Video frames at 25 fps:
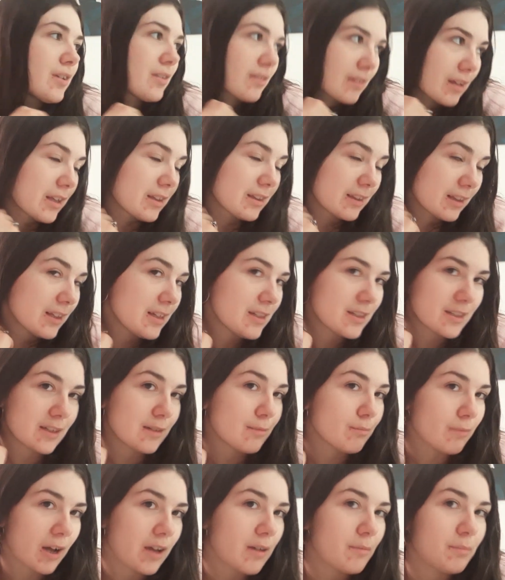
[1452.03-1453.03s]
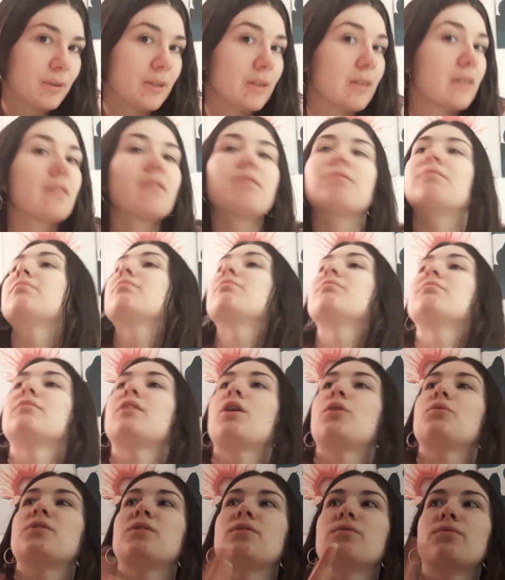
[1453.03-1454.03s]
at least in my opinion,
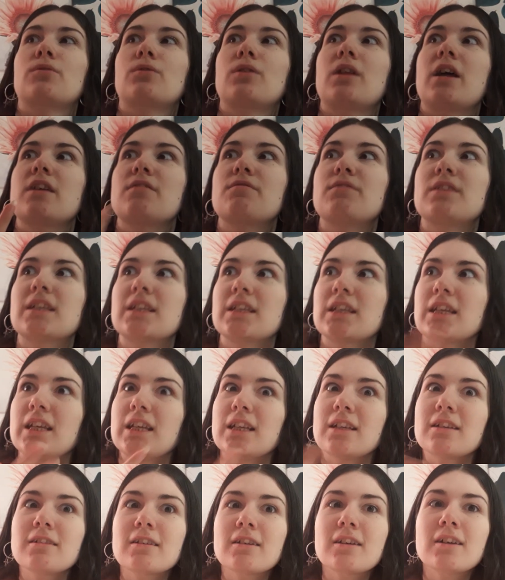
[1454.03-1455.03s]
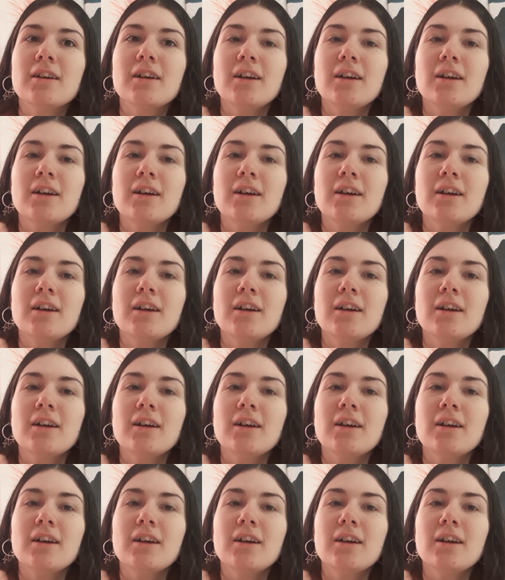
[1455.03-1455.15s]
out of all I've seen.